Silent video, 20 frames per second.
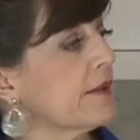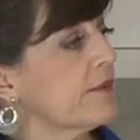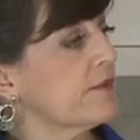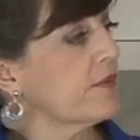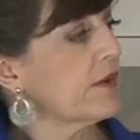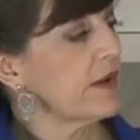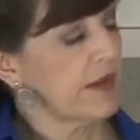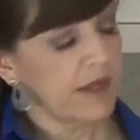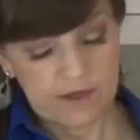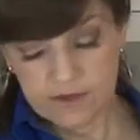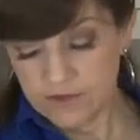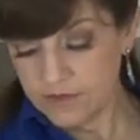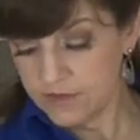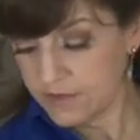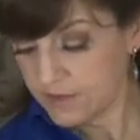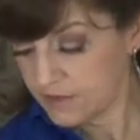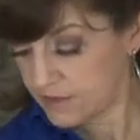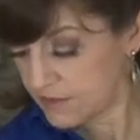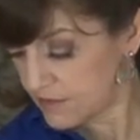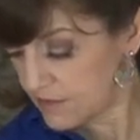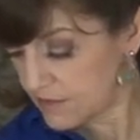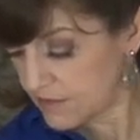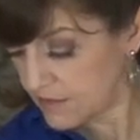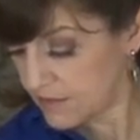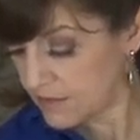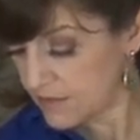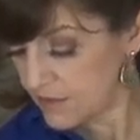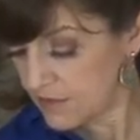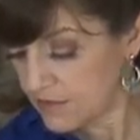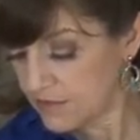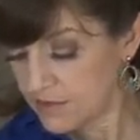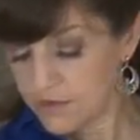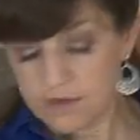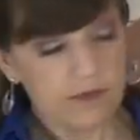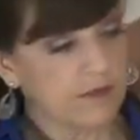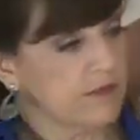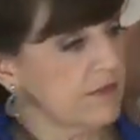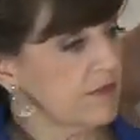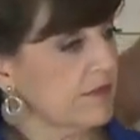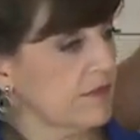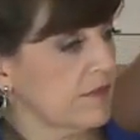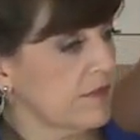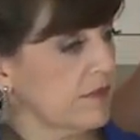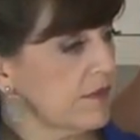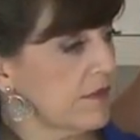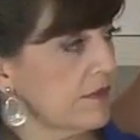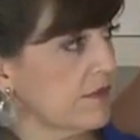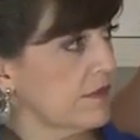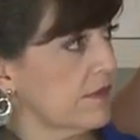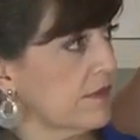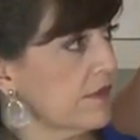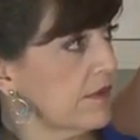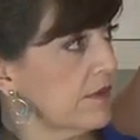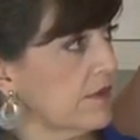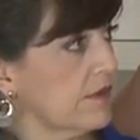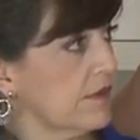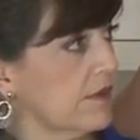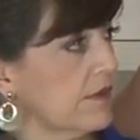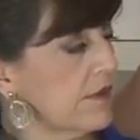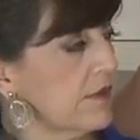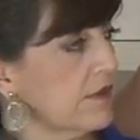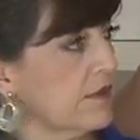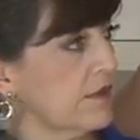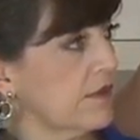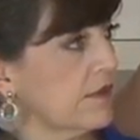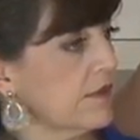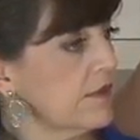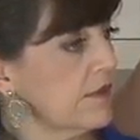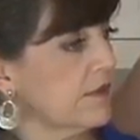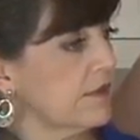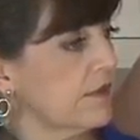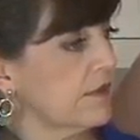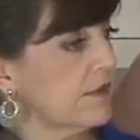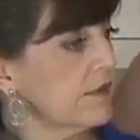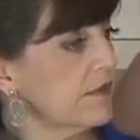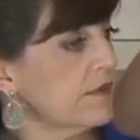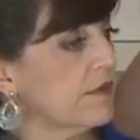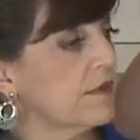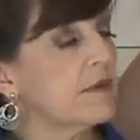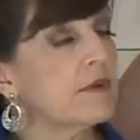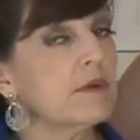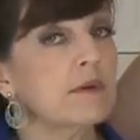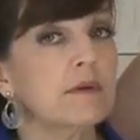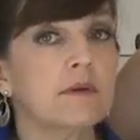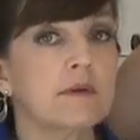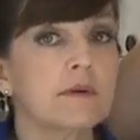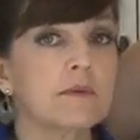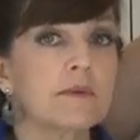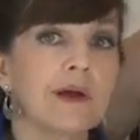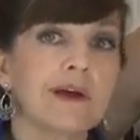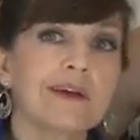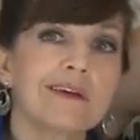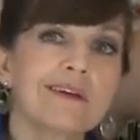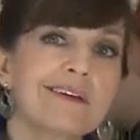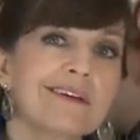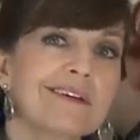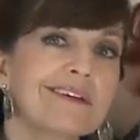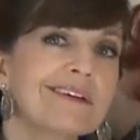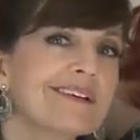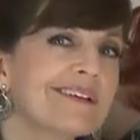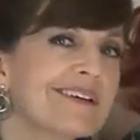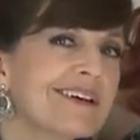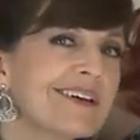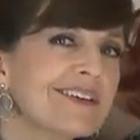The person shown says nothing.